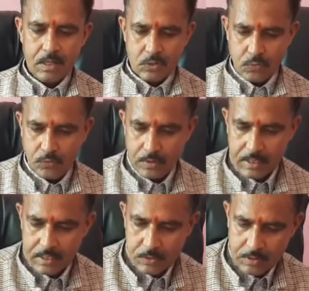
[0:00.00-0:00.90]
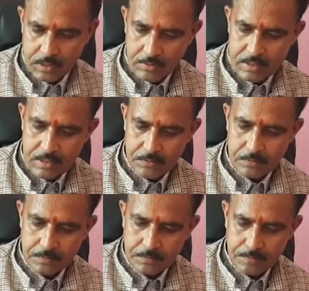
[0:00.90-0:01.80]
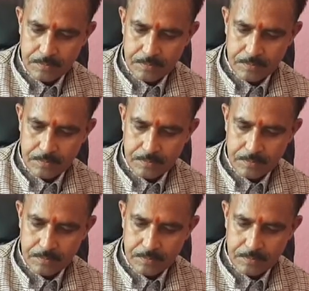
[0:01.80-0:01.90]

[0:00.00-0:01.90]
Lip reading: So for that you can write down